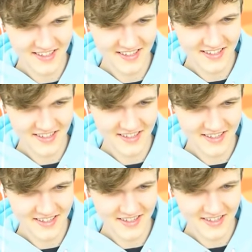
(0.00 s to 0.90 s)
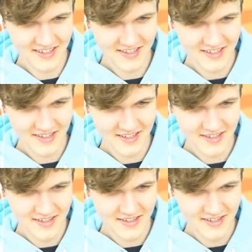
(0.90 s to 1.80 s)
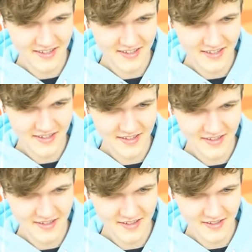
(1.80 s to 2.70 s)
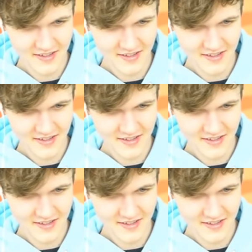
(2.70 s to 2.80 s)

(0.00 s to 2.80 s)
The person shown says nothing.